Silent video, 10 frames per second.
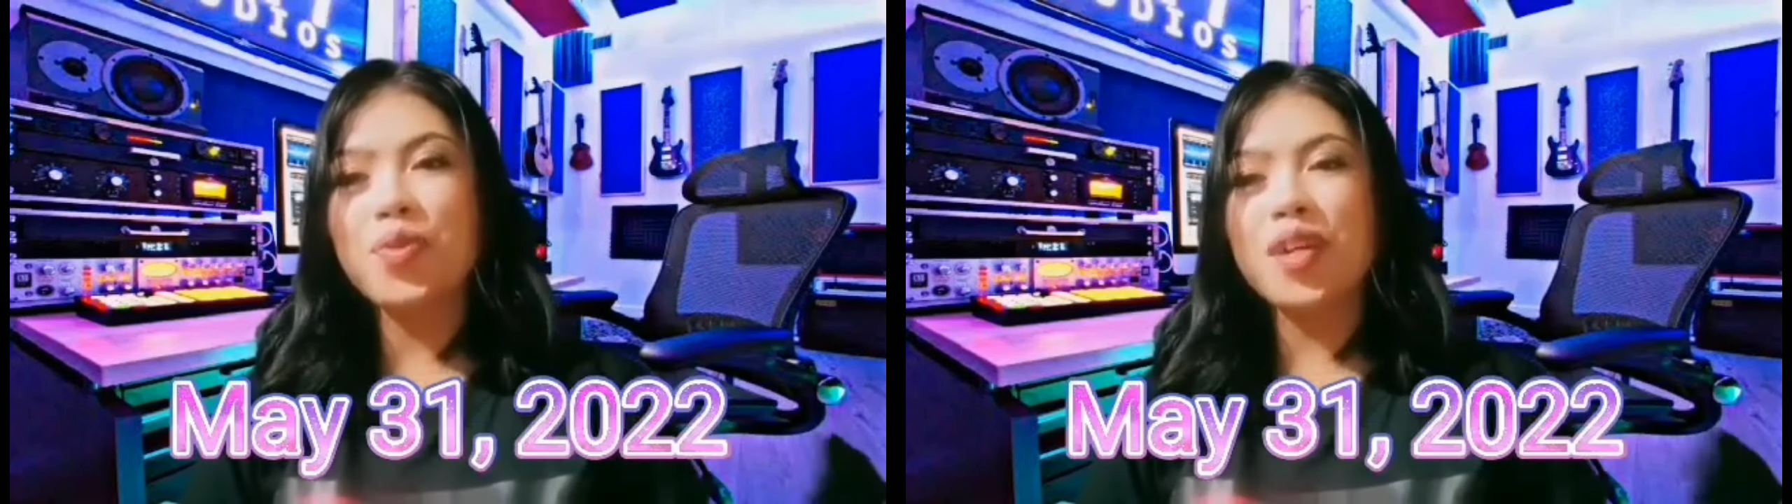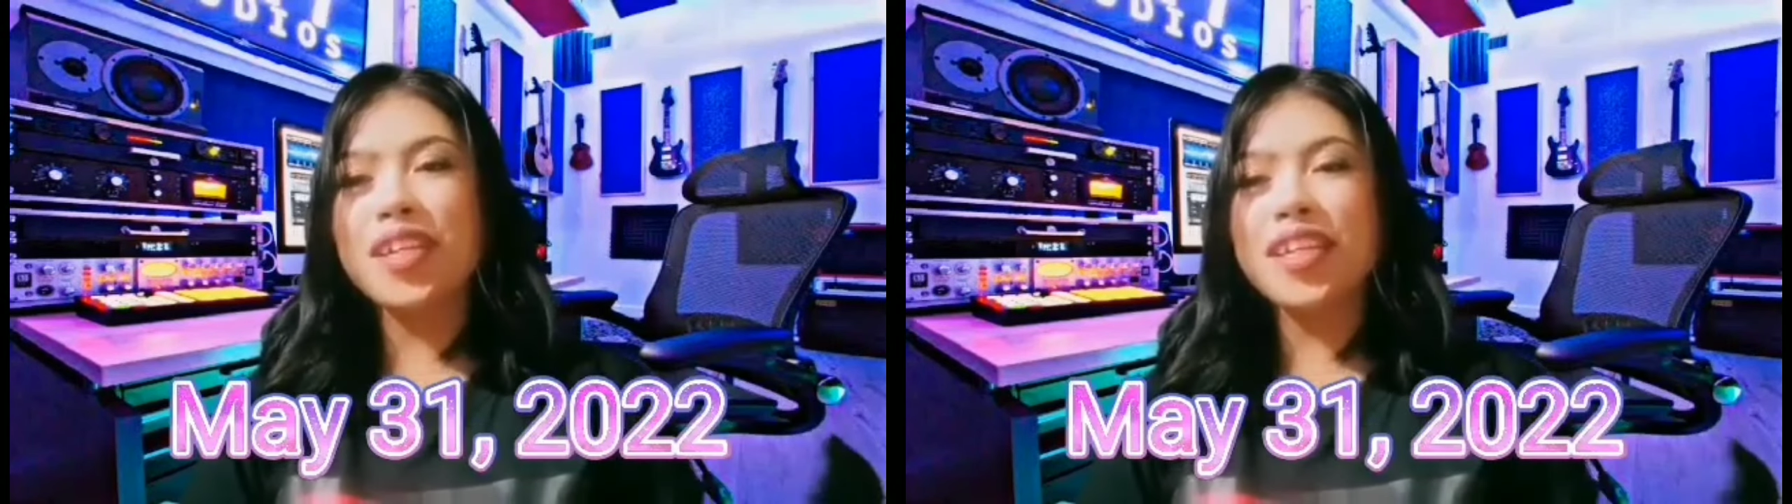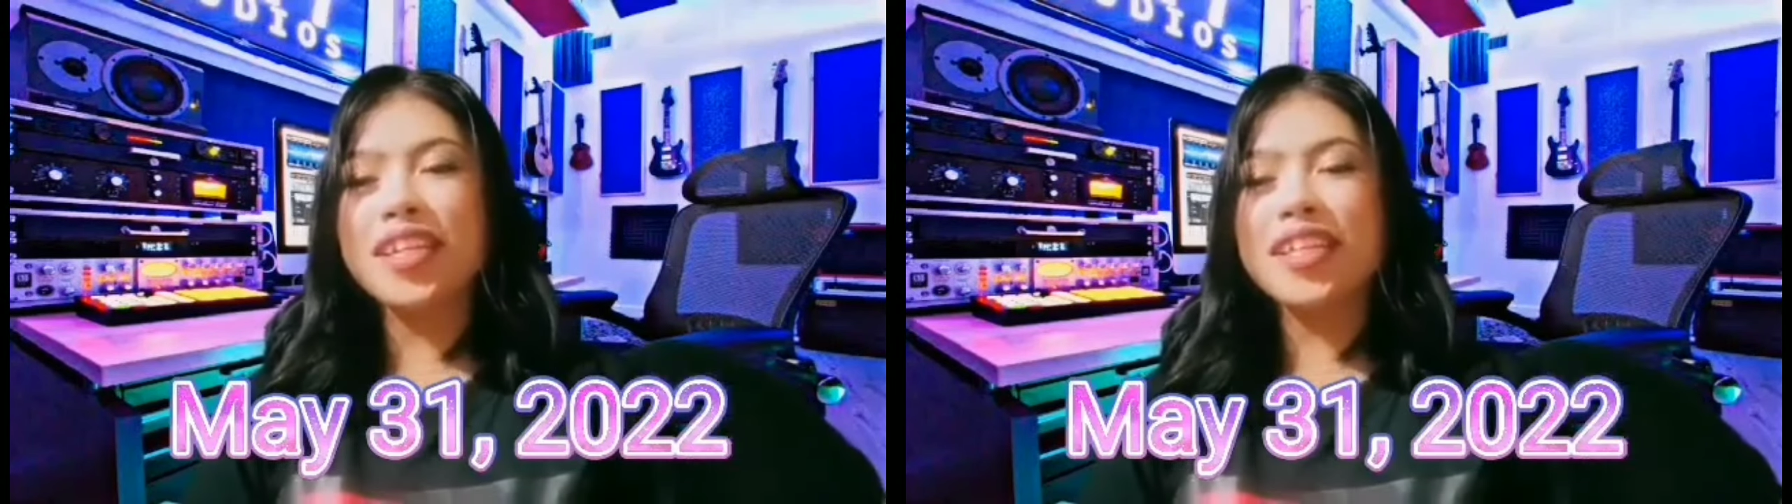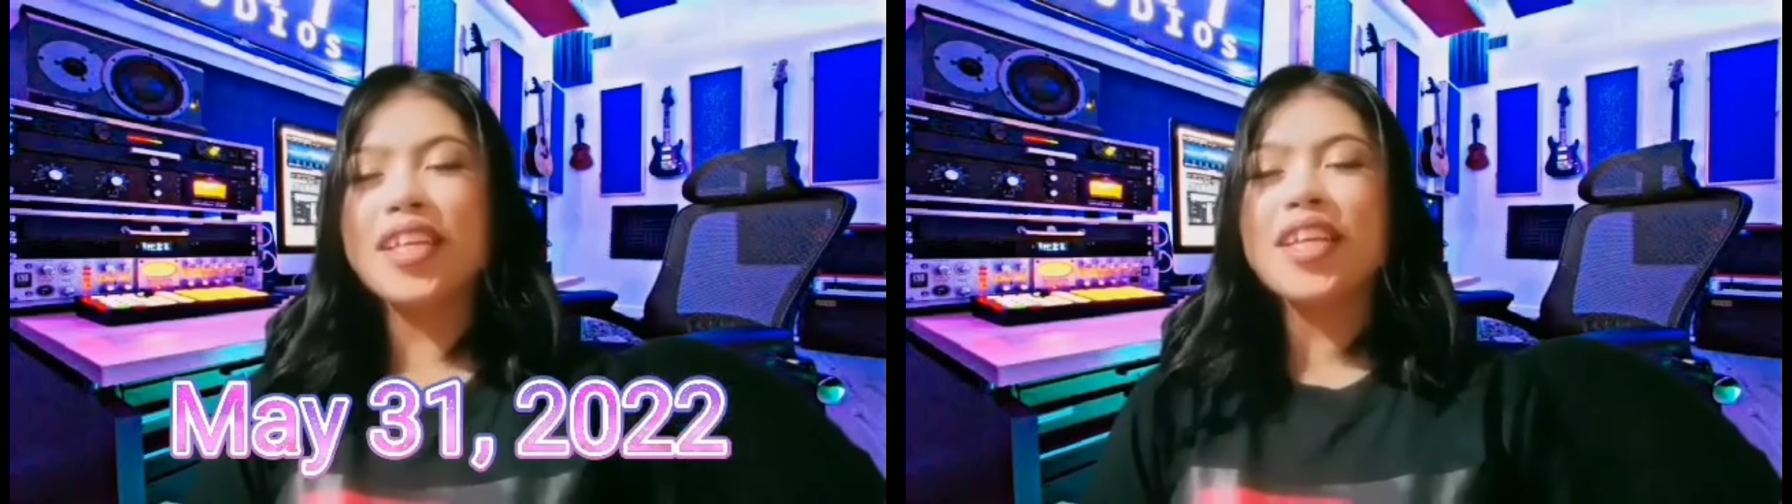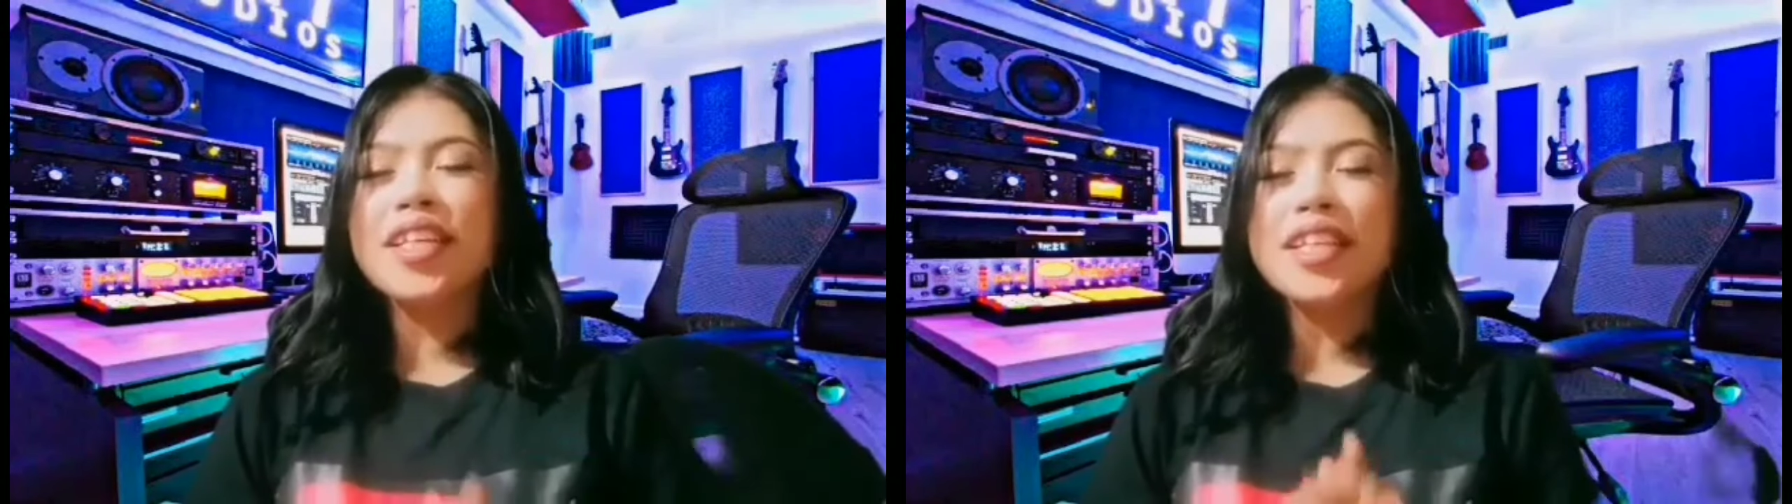Ayan.
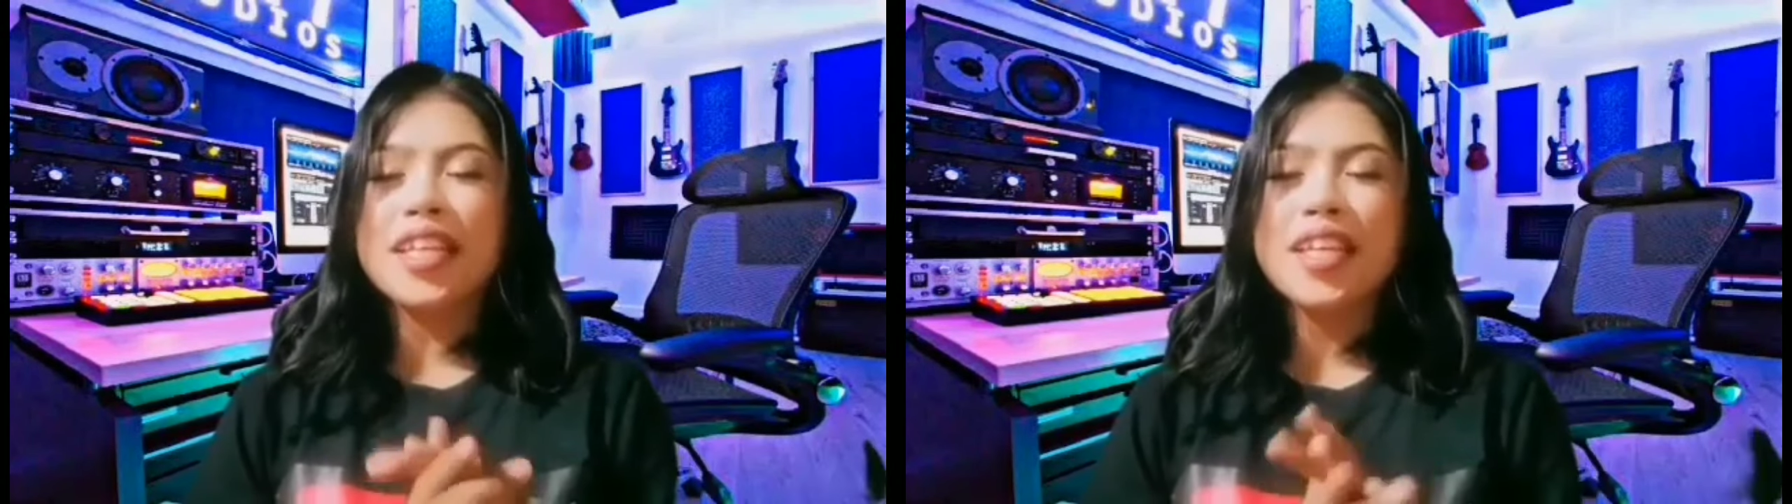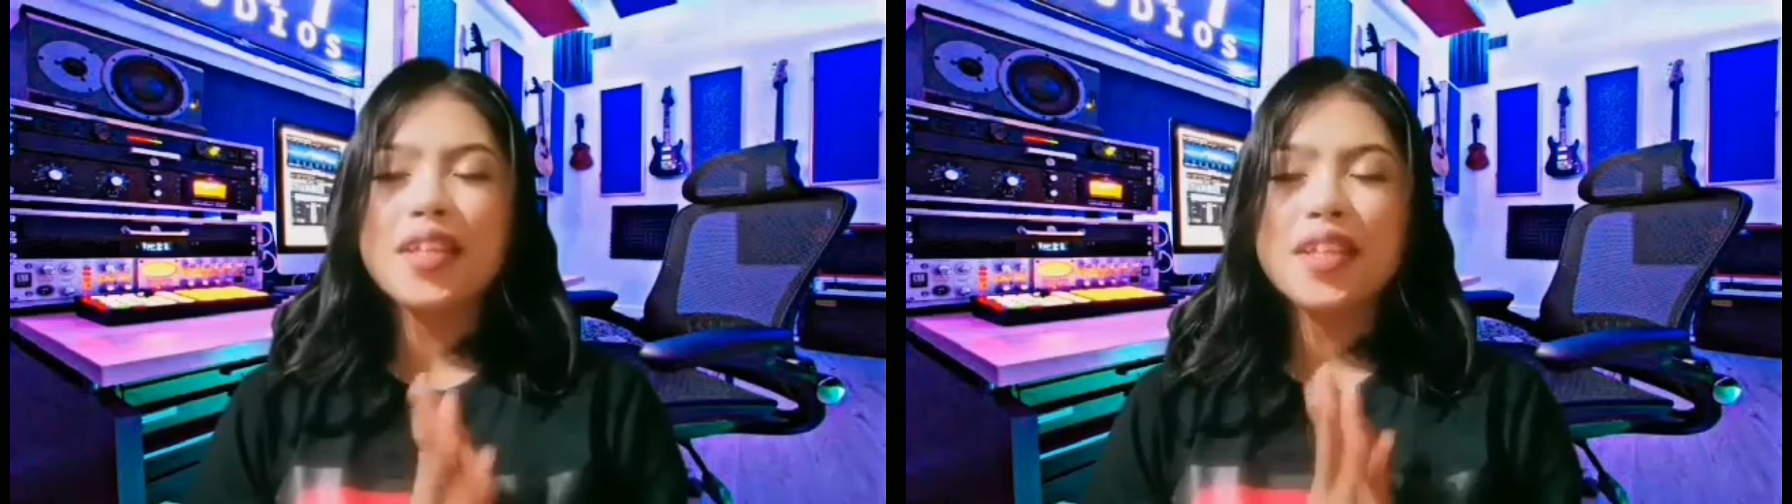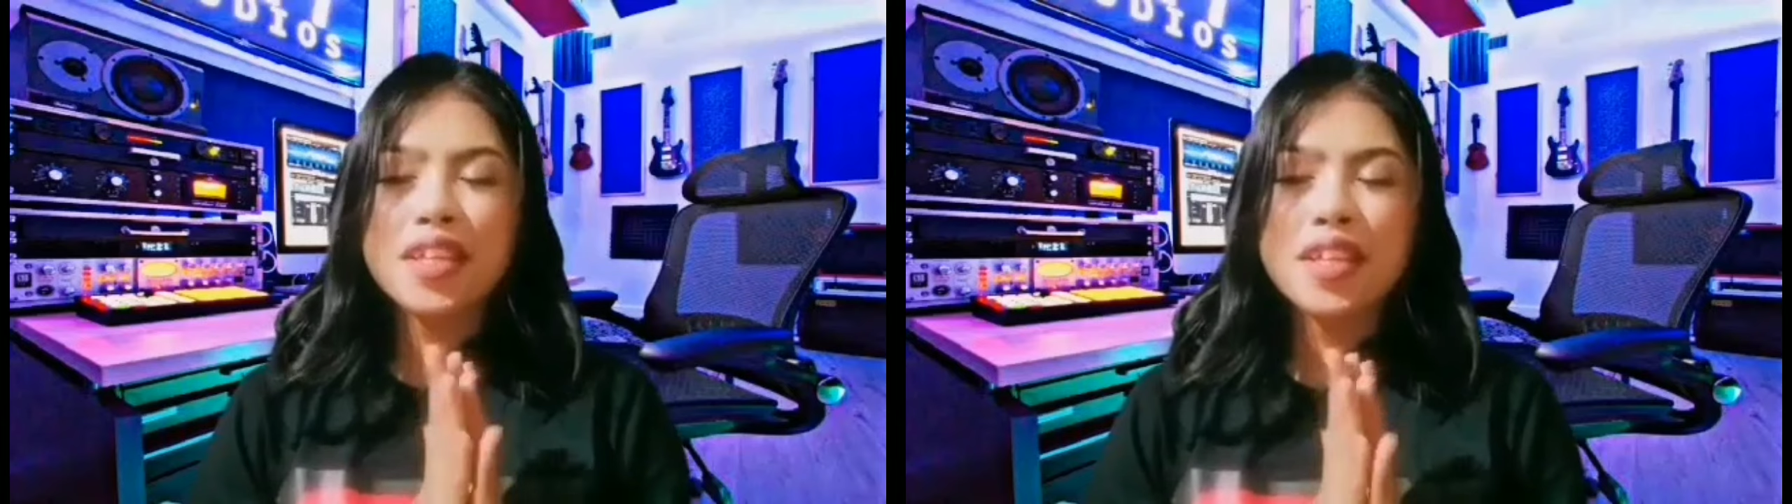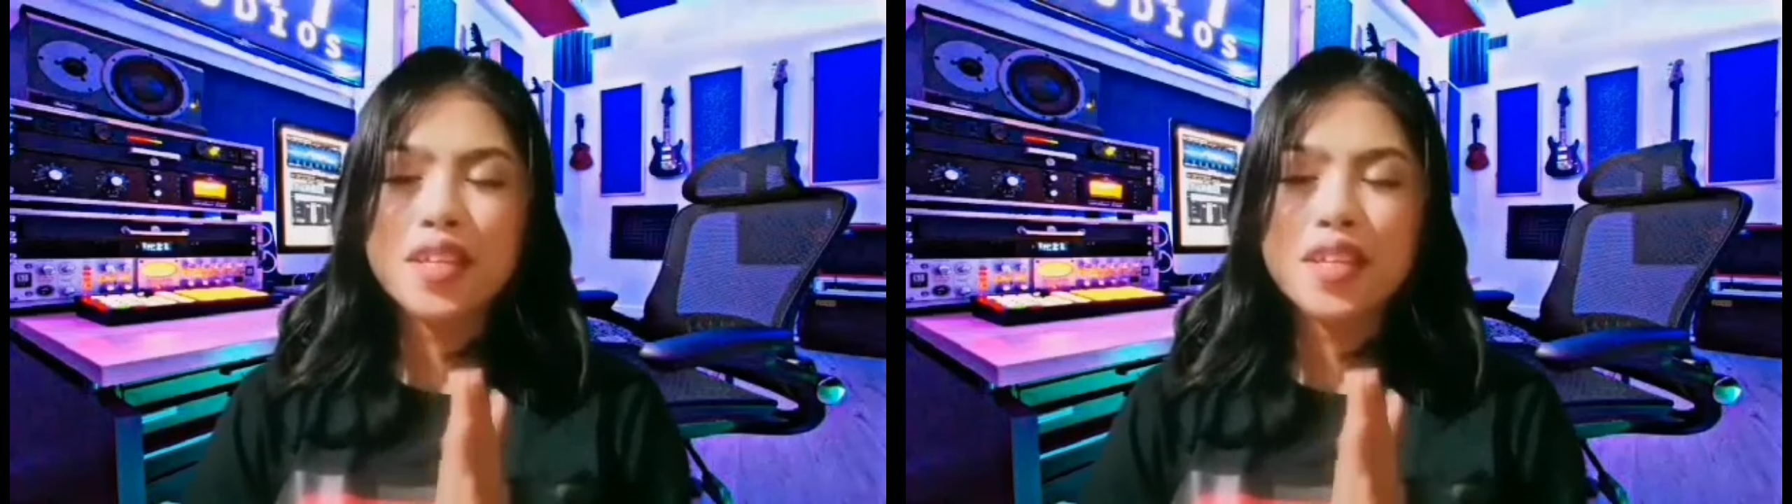Thank you